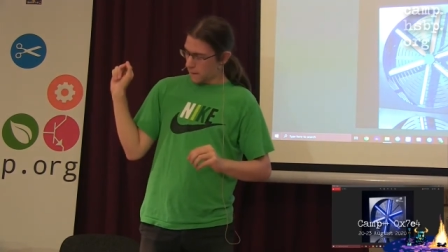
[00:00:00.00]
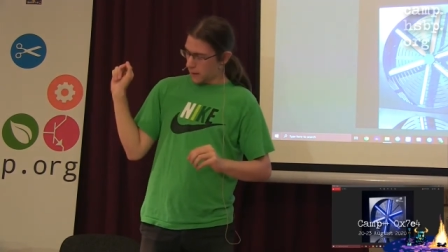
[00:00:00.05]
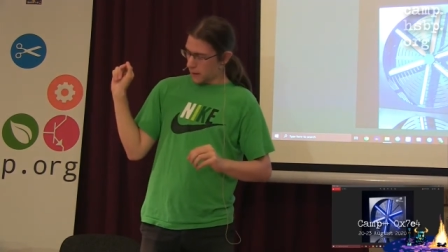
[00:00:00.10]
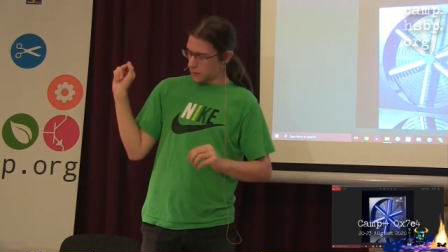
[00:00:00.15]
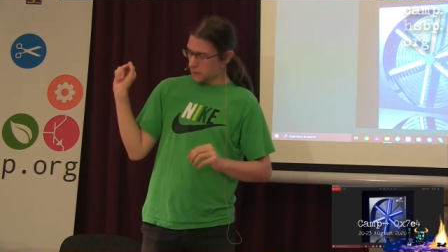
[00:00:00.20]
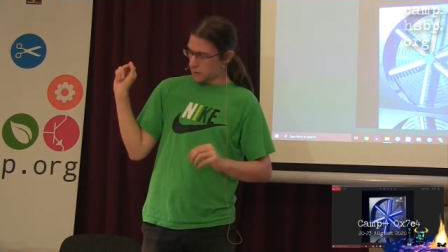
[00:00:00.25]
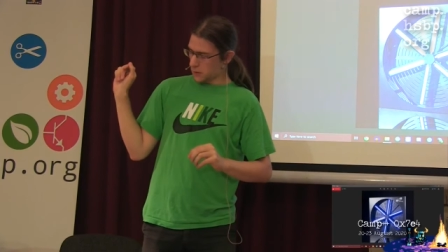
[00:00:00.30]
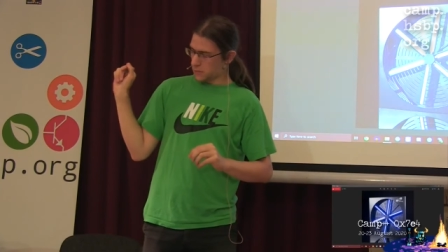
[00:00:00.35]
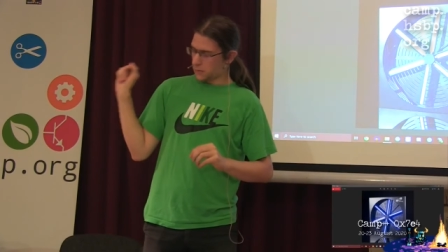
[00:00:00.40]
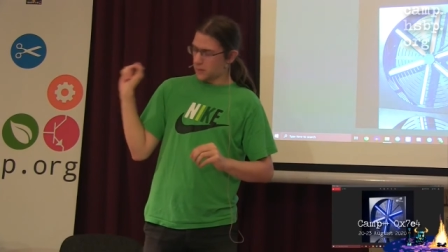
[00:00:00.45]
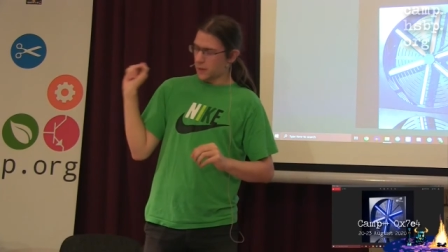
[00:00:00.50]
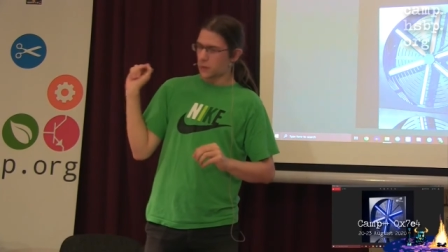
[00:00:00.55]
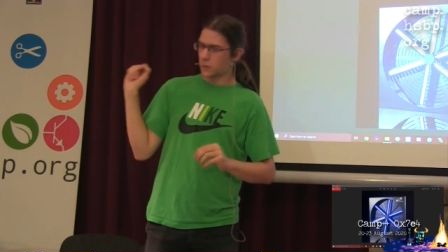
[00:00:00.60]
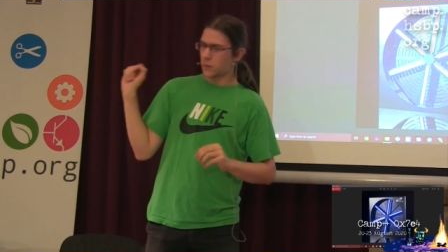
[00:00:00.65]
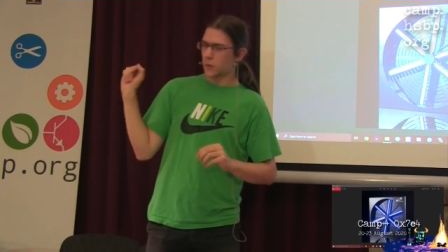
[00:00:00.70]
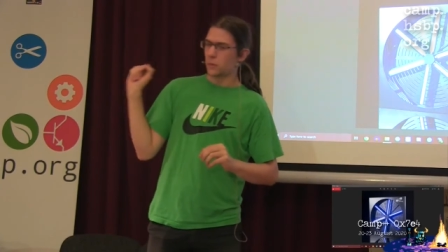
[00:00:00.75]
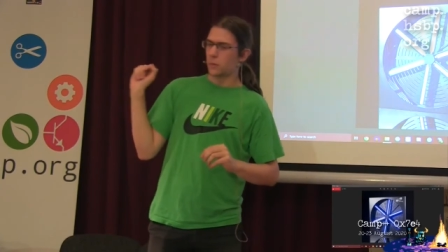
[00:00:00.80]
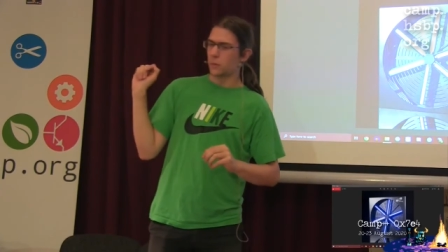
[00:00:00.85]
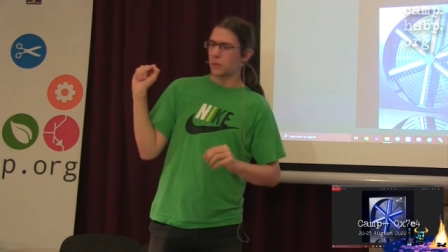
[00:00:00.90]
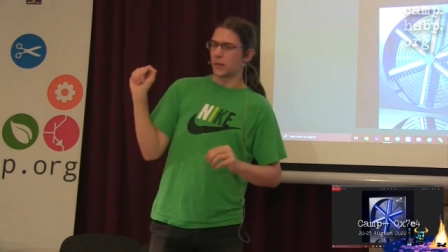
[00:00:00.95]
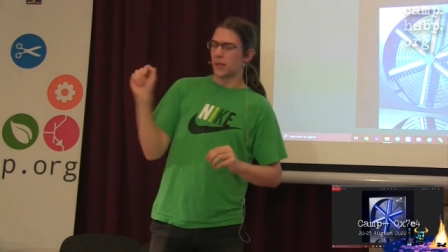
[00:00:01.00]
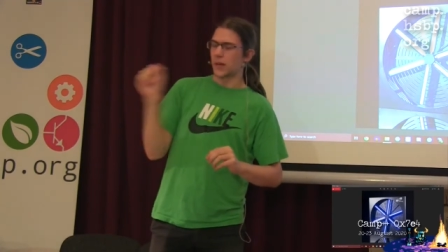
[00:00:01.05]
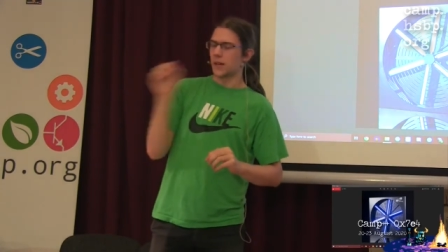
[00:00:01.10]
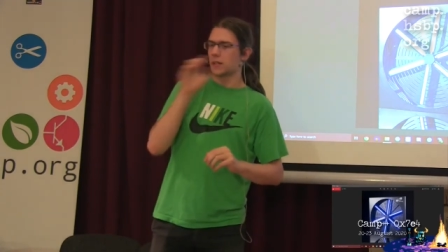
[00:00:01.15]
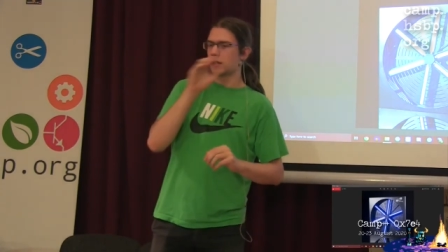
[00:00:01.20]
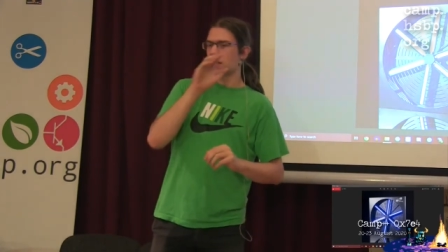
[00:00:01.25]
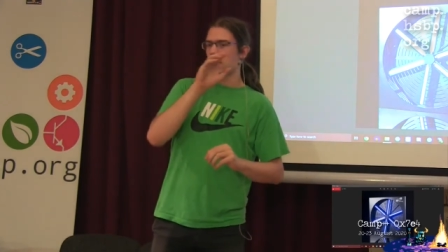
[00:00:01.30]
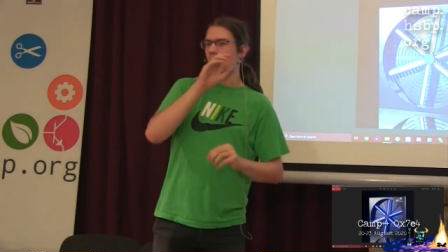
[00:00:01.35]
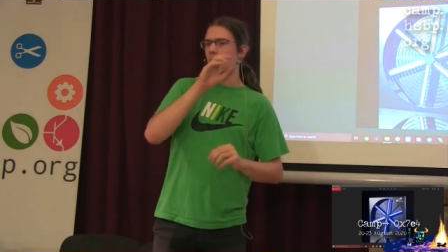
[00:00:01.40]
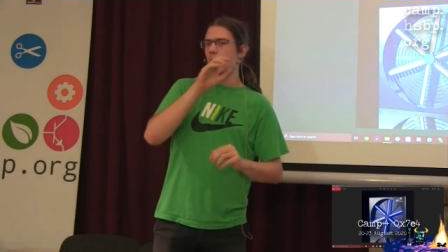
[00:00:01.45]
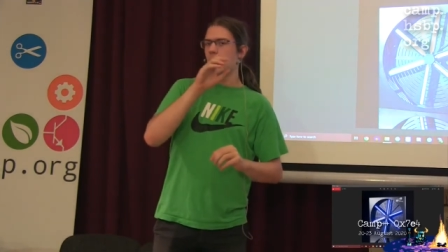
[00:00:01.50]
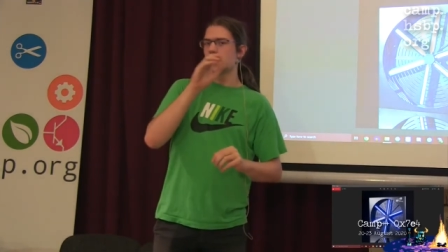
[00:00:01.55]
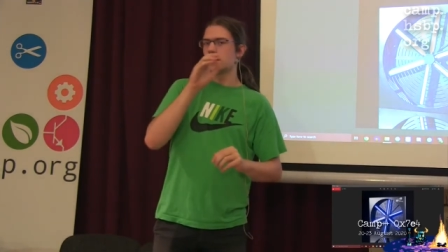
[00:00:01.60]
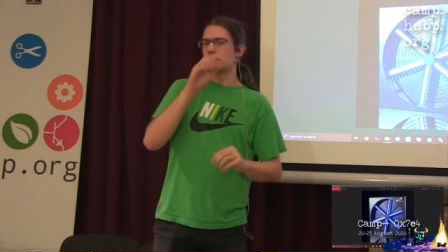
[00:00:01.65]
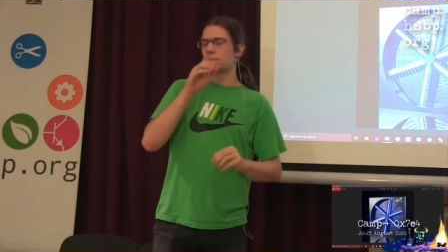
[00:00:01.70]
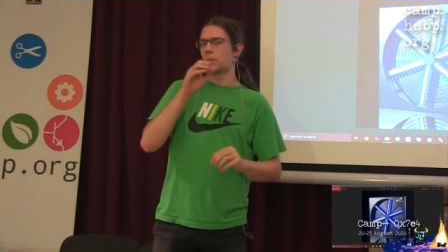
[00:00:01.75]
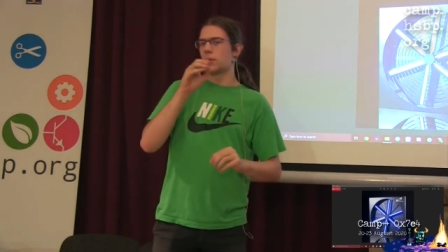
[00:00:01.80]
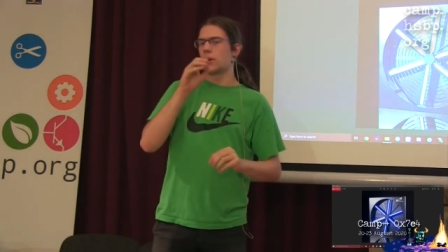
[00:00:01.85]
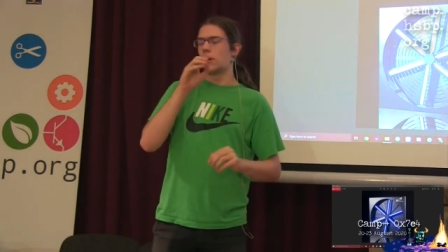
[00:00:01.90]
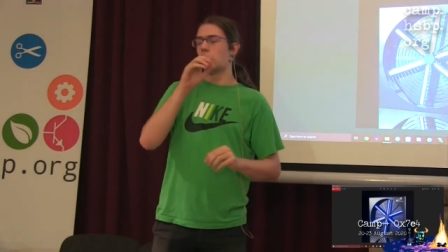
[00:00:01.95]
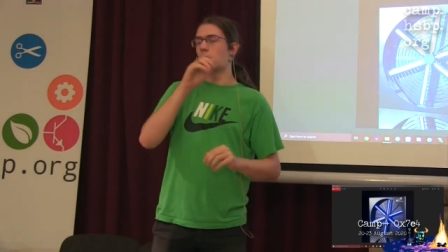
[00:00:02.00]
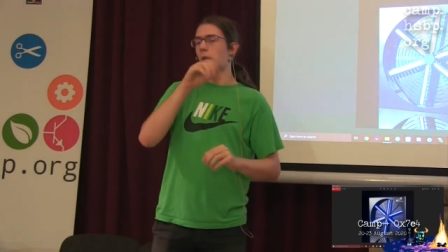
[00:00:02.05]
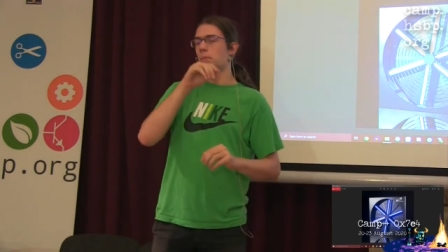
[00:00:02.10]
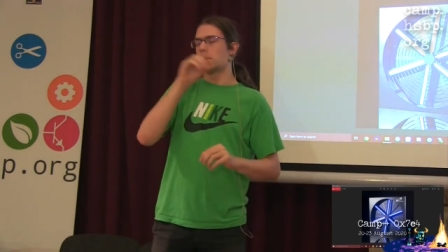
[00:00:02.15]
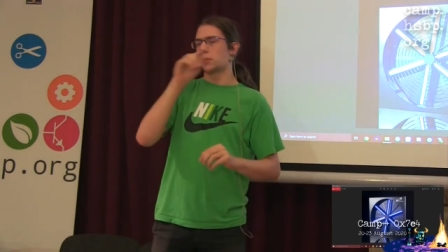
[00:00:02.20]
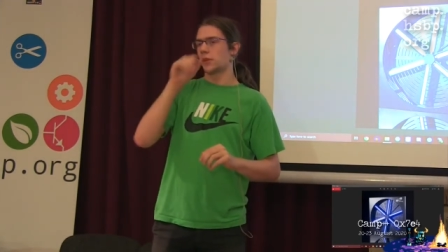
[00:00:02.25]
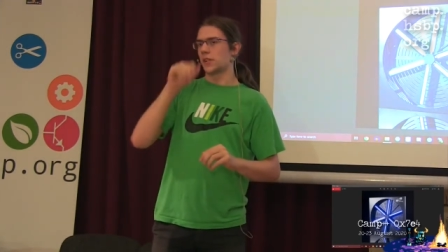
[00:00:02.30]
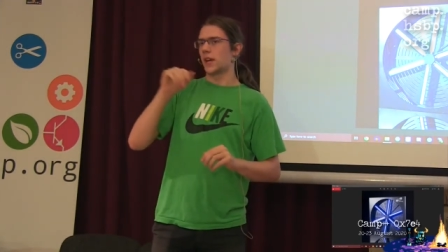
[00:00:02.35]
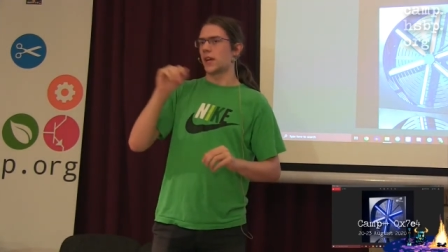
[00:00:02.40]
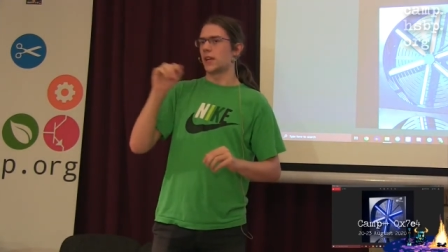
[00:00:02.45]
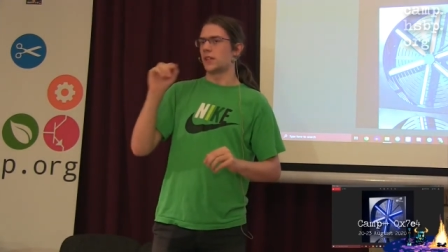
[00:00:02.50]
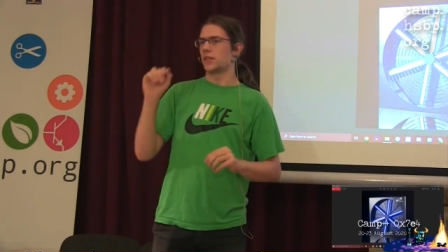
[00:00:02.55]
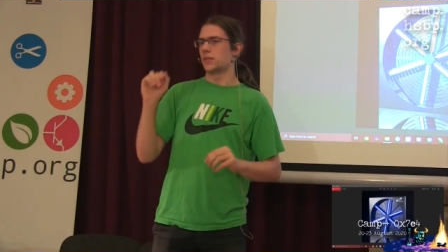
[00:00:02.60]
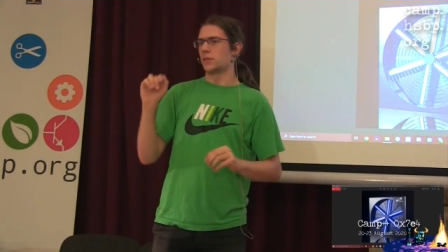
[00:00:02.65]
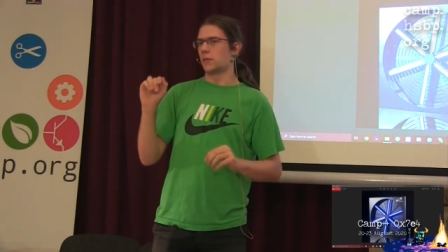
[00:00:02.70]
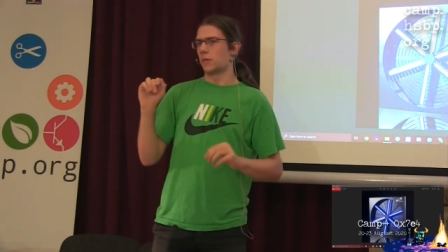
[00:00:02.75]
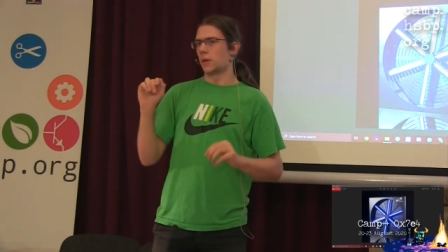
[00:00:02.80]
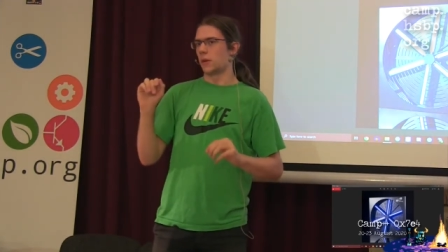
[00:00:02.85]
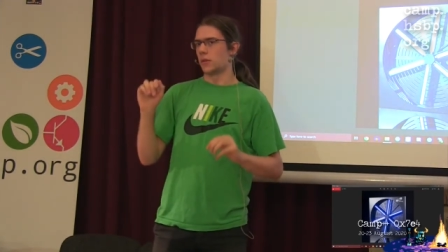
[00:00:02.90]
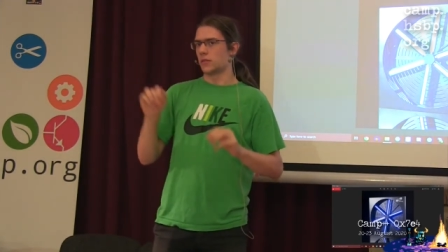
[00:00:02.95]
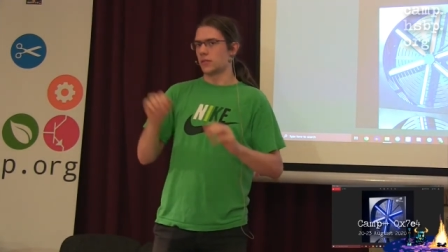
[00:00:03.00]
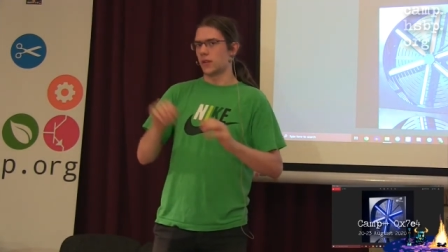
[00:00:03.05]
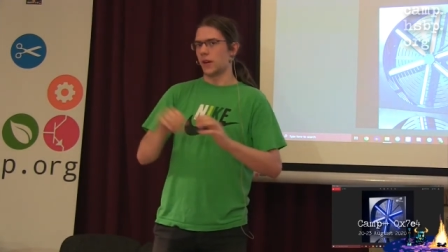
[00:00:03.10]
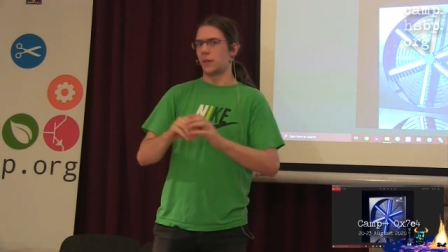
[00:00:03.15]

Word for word: And you will find one like 8, uh, 1.8 euros.